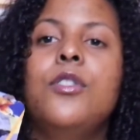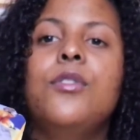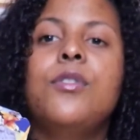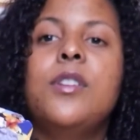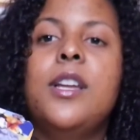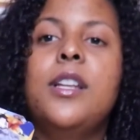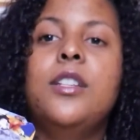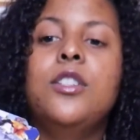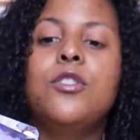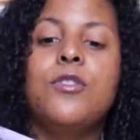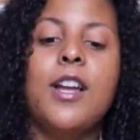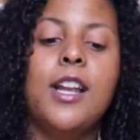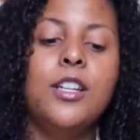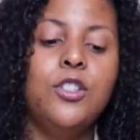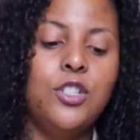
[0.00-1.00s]
Create a
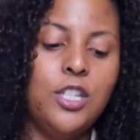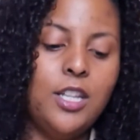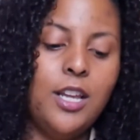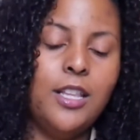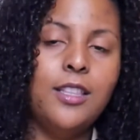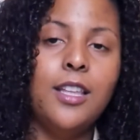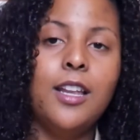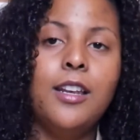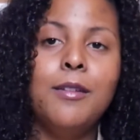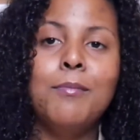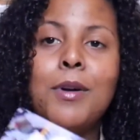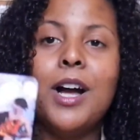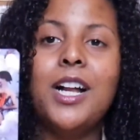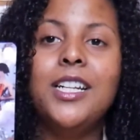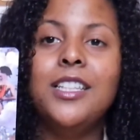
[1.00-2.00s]
strategy and then
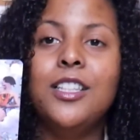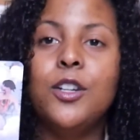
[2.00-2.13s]
embody